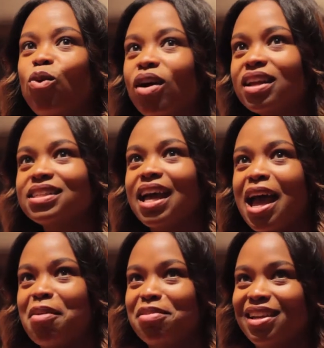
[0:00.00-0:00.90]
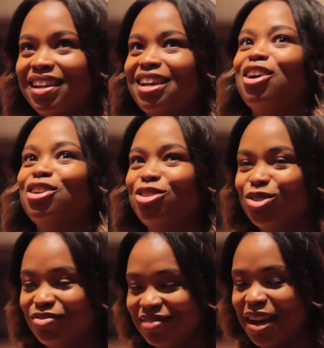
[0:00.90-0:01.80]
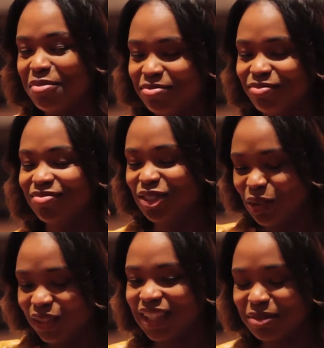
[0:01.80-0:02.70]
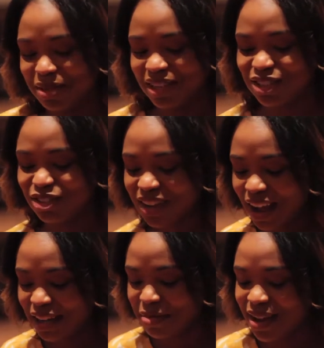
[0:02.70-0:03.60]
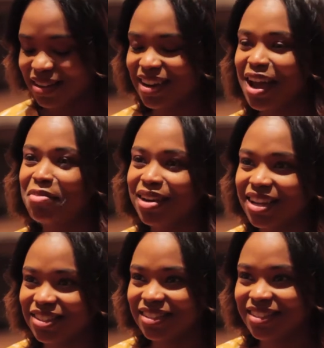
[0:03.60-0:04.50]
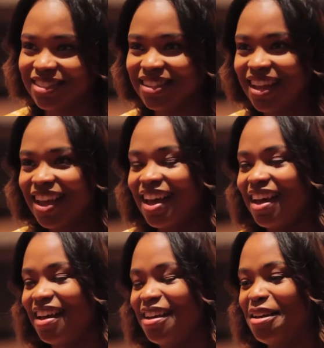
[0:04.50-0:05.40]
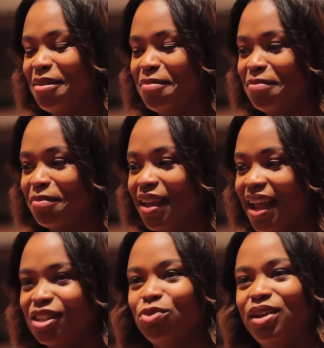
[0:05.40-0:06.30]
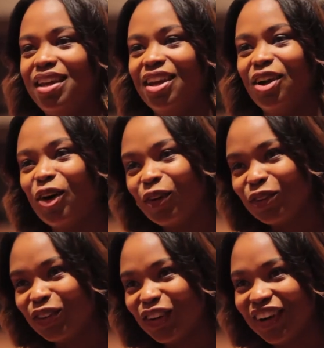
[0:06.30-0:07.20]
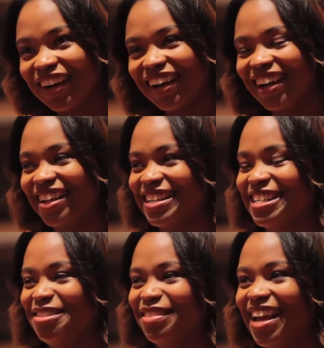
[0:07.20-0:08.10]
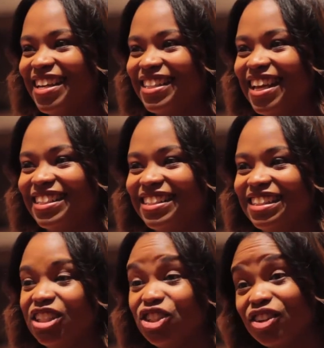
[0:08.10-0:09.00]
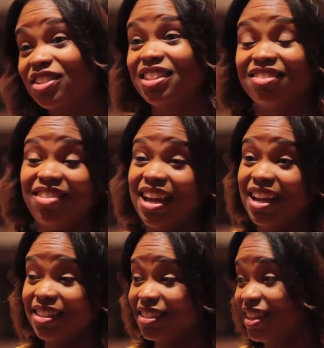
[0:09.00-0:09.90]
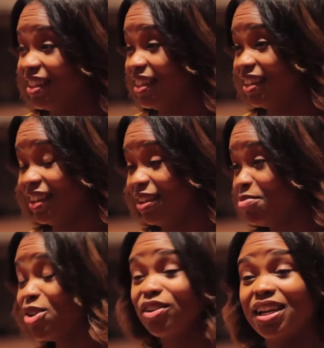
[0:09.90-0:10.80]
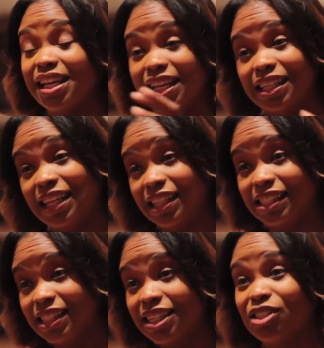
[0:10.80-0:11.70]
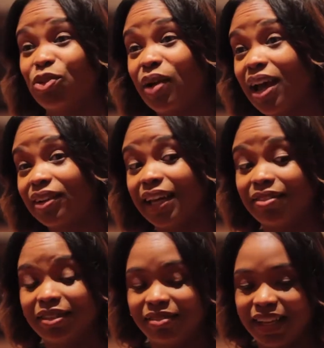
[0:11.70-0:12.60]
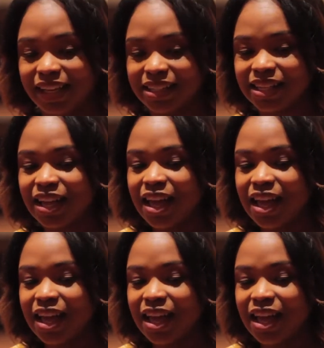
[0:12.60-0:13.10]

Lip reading: what is happening, and I heard you doing this because you talked about denominations. As we get older, as the churches advance and the community and cities around it have advanced,